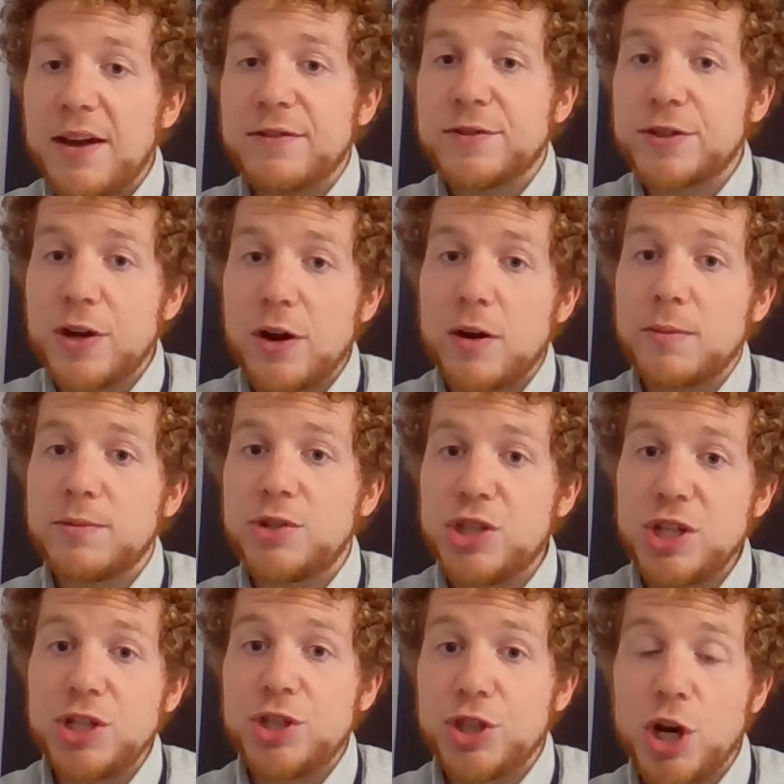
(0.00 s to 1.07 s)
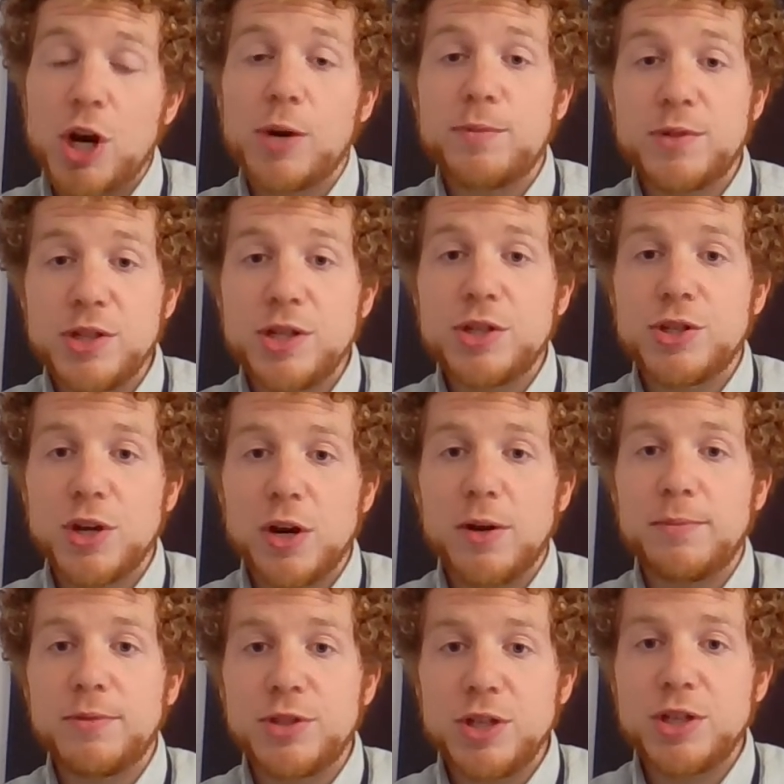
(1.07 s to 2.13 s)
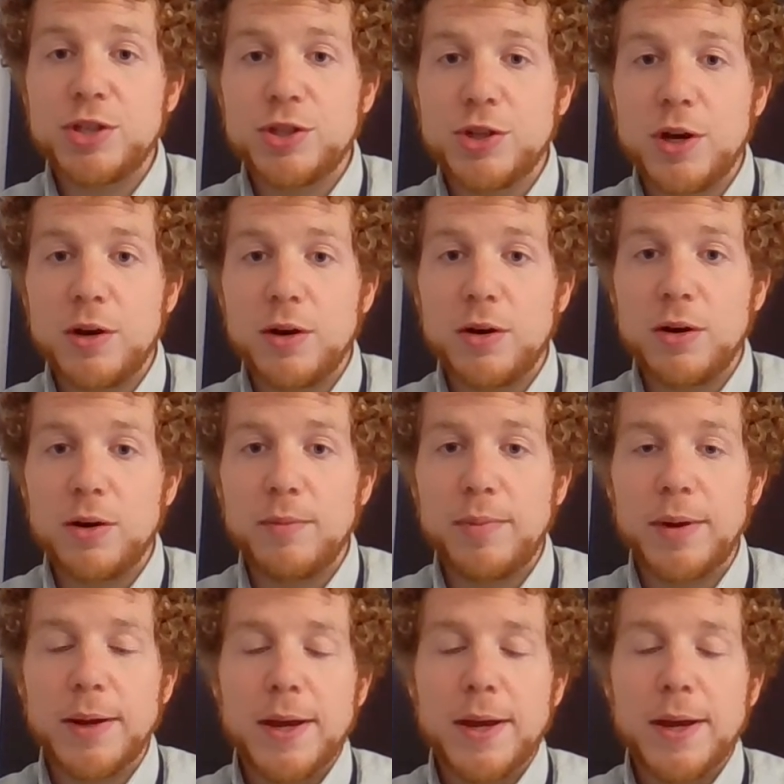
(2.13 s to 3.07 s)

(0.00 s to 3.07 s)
F sharp, G sharp, G sharp, G sharp.